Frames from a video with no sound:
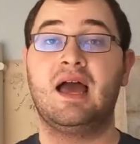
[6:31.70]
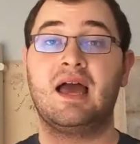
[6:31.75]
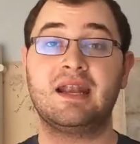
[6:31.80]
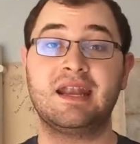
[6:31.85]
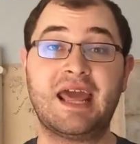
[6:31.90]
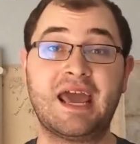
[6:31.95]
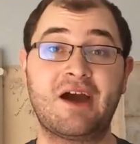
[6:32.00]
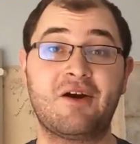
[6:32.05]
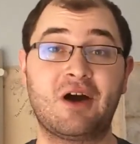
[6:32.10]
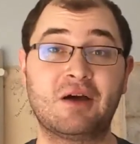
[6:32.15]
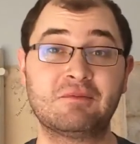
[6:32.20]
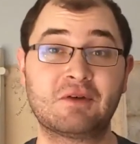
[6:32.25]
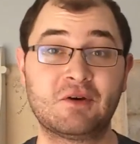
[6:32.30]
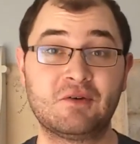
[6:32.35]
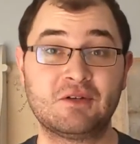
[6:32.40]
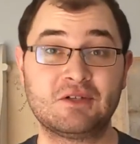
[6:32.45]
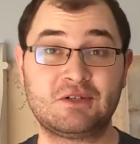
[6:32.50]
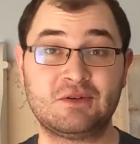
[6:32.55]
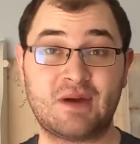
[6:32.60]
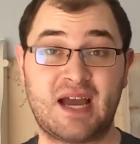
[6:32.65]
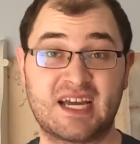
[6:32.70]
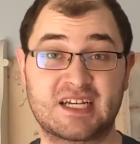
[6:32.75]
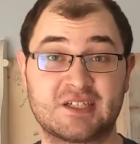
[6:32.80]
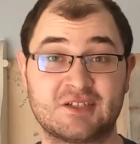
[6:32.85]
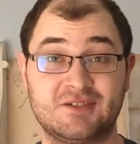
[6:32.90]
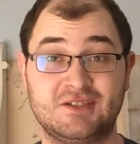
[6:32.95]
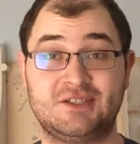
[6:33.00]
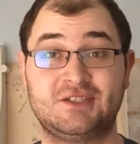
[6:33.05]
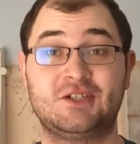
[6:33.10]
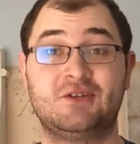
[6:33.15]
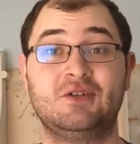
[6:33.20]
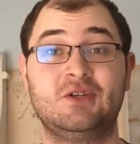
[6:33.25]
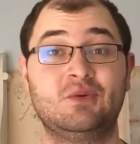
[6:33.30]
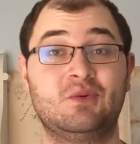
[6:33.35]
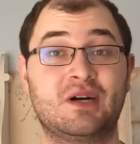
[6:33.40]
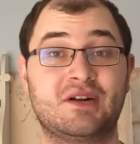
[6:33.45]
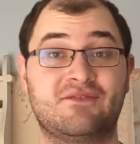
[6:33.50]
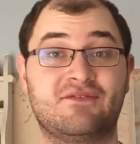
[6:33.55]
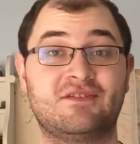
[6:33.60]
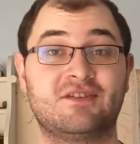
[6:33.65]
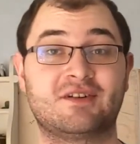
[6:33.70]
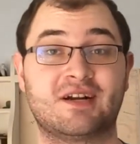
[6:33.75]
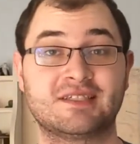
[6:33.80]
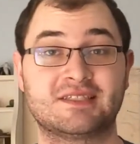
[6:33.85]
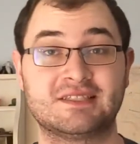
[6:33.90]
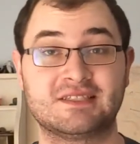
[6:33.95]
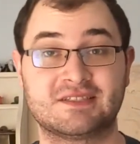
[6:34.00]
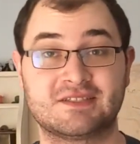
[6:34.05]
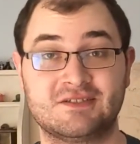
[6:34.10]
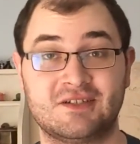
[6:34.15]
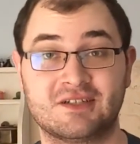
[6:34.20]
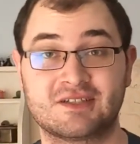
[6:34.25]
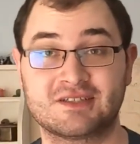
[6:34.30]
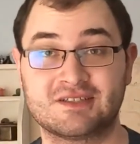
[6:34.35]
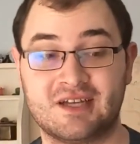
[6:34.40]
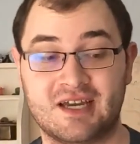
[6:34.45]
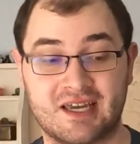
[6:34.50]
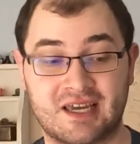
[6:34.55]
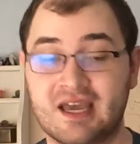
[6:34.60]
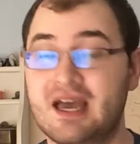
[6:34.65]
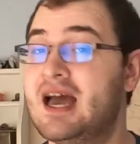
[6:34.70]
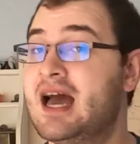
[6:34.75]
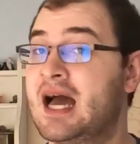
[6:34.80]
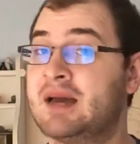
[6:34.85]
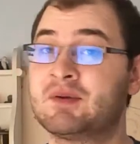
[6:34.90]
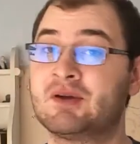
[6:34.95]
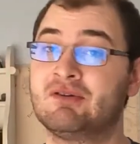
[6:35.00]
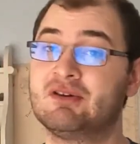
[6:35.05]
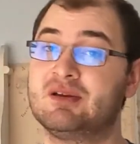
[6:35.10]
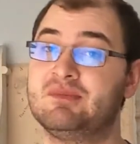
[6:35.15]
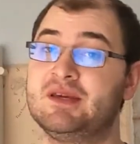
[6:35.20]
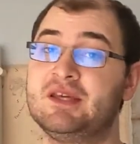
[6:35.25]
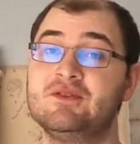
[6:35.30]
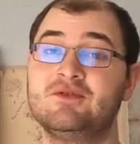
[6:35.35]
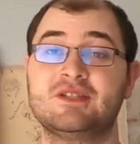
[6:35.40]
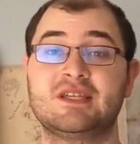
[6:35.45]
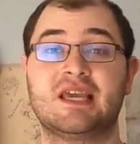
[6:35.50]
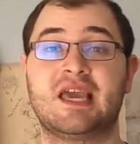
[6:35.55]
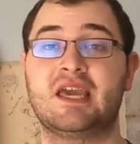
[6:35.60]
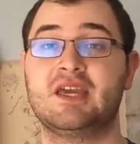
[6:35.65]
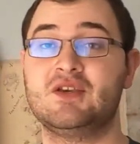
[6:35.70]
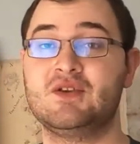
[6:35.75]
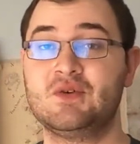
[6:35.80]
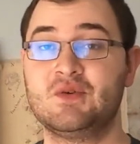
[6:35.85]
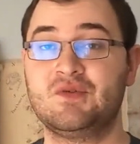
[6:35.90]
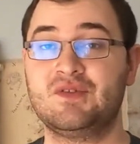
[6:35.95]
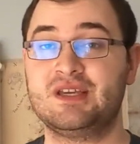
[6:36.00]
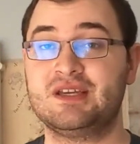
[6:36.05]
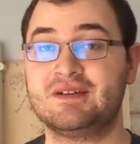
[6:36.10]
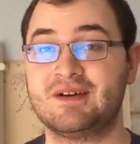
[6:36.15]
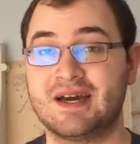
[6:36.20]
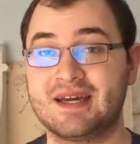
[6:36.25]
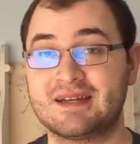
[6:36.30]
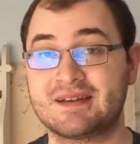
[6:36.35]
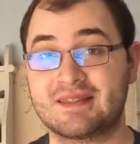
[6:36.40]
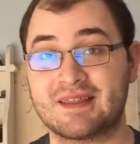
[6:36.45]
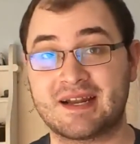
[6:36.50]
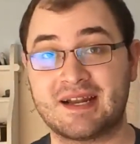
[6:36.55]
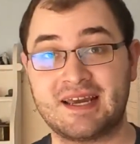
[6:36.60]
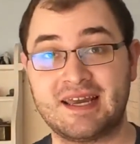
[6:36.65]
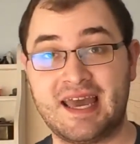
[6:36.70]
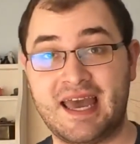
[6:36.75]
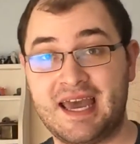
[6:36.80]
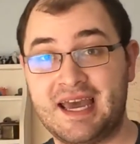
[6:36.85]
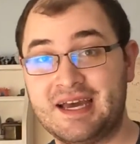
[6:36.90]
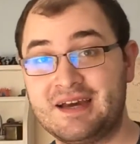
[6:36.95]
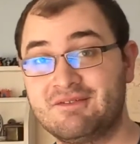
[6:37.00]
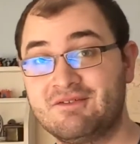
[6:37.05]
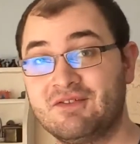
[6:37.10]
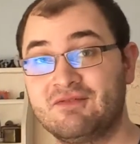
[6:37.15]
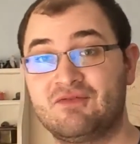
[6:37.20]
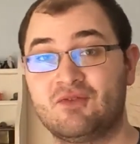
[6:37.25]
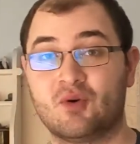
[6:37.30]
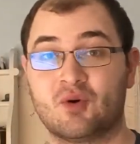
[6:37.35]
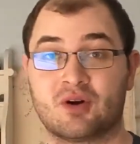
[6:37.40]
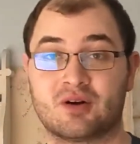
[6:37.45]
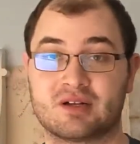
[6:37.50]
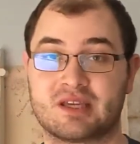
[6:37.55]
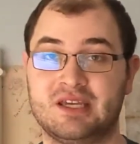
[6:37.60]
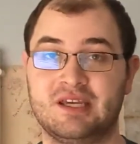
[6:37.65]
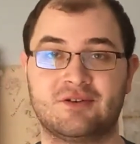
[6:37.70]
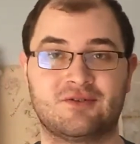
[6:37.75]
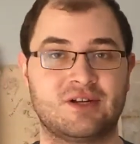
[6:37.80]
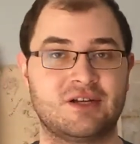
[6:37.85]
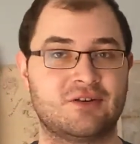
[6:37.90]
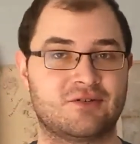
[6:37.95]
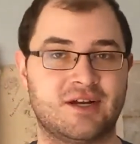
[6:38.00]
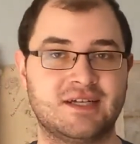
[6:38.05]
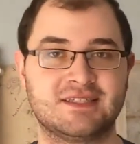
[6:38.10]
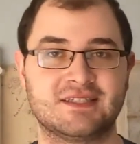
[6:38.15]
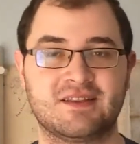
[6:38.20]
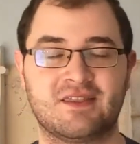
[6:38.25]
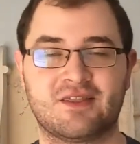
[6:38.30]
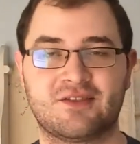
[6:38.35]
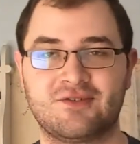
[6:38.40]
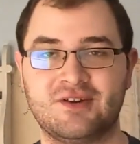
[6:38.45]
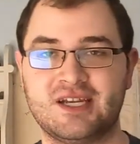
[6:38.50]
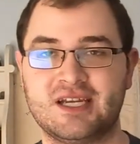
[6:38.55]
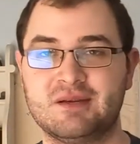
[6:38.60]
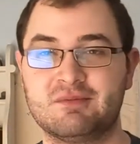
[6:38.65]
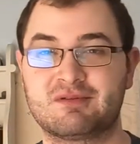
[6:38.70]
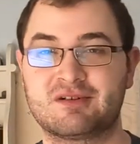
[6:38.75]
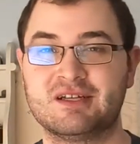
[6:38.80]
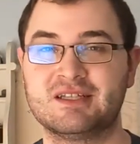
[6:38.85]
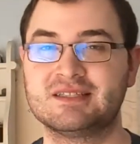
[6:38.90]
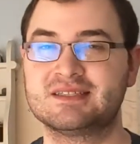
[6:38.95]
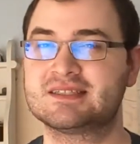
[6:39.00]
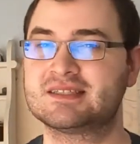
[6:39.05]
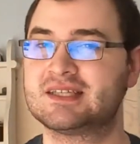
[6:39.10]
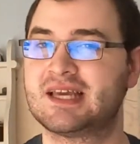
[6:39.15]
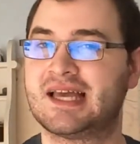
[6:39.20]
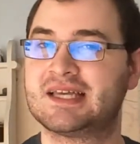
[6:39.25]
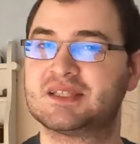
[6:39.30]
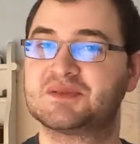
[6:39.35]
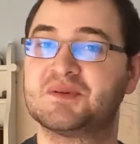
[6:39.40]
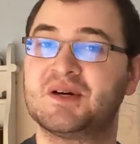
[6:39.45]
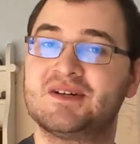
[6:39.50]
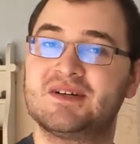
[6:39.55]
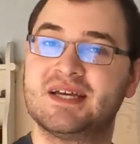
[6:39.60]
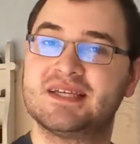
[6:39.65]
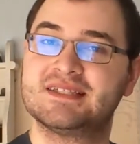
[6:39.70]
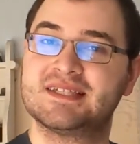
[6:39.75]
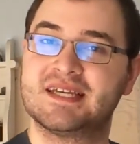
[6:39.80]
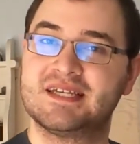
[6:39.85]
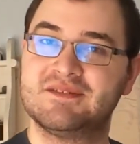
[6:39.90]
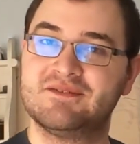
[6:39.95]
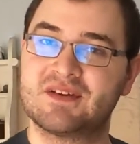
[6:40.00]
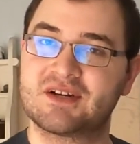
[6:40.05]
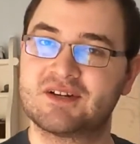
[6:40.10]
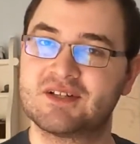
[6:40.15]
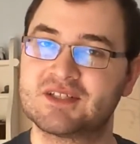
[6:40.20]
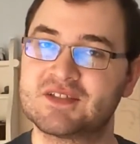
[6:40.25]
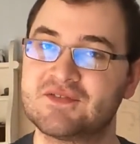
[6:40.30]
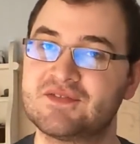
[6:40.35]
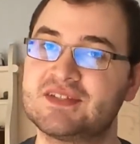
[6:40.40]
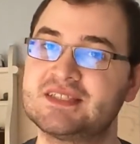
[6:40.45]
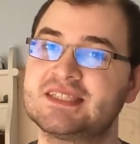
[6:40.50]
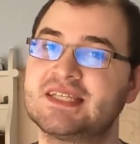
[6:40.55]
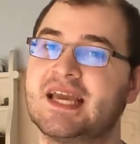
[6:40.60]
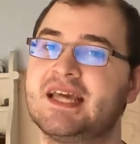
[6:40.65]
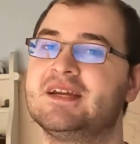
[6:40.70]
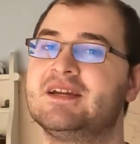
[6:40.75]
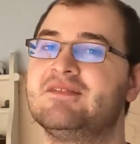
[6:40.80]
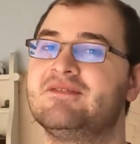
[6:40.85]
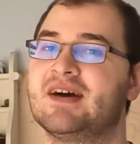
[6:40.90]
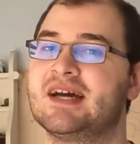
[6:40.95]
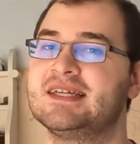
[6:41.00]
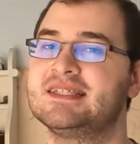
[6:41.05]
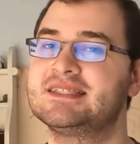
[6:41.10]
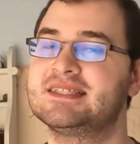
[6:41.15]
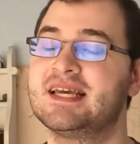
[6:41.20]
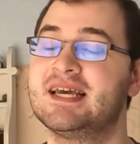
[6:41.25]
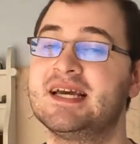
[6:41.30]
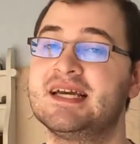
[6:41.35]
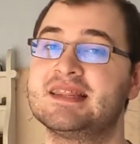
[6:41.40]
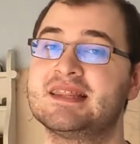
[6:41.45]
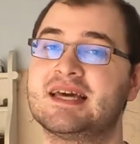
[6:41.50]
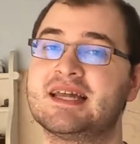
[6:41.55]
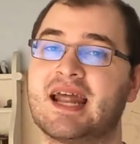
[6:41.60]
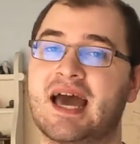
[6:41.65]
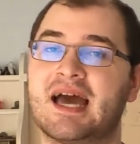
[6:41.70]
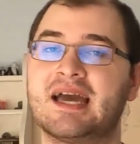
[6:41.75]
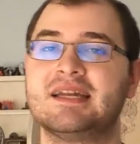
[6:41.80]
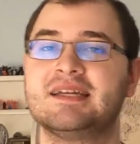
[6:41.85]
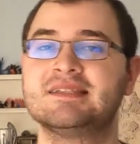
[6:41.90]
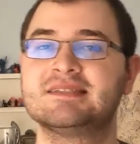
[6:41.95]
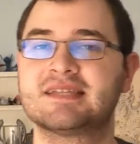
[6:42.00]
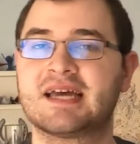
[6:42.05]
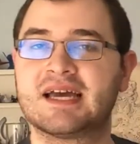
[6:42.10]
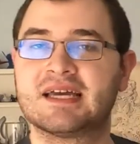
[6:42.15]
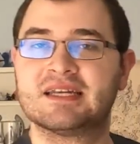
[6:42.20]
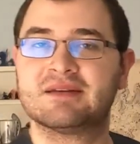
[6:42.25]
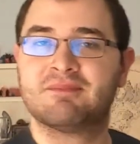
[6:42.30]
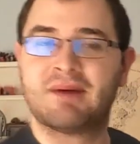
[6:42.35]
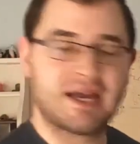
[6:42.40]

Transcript: And now I'm going to actually show you what fluorescence looks like. I'm going to be using a UV light that I have for curing resin 3D prints, as well as a very sophisticated device that I designed